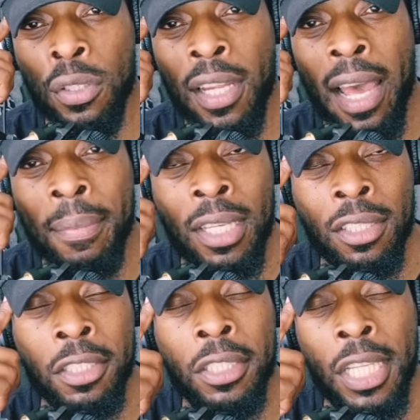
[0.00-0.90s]
time
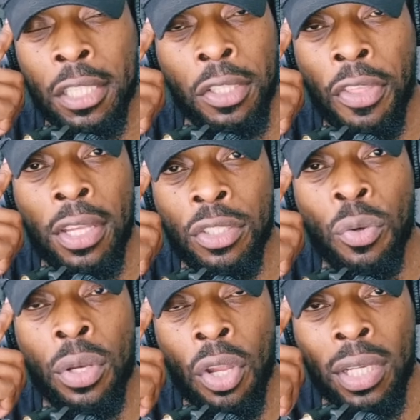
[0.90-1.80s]
because these are things
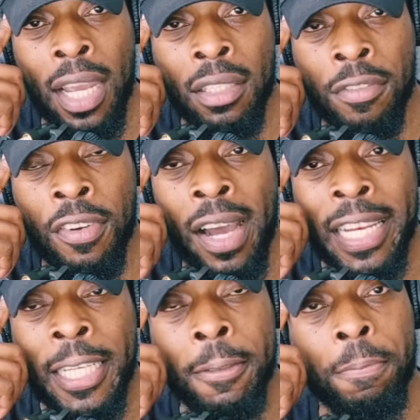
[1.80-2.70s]
you are not going to find.